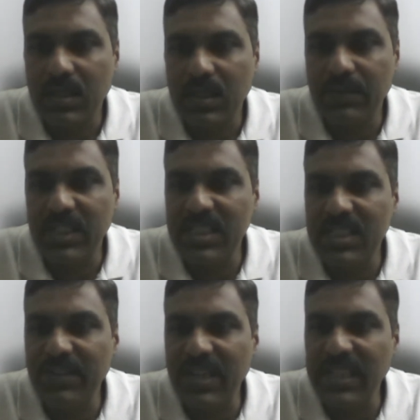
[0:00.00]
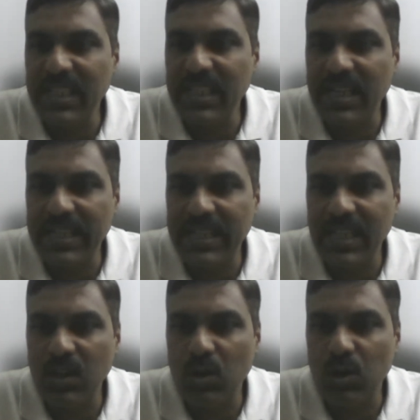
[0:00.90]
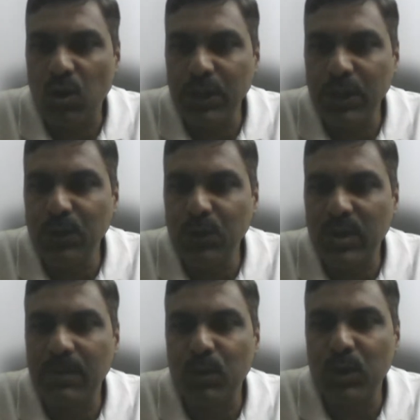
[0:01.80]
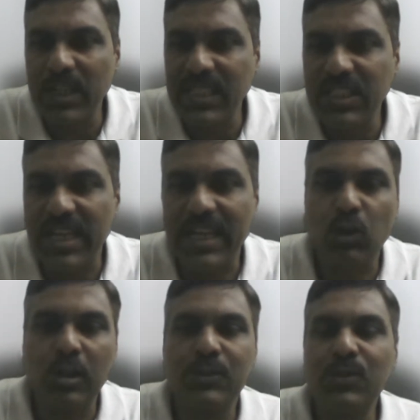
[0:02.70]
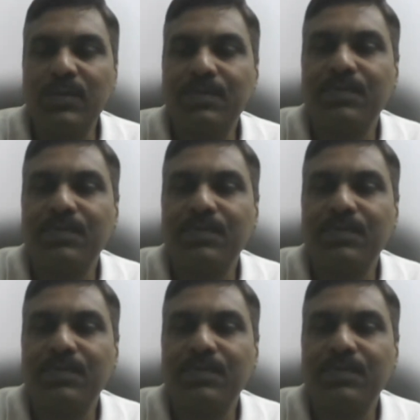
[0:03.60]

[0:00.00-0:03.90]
If there is difficulty in connecting on audio, you can put it in chat also.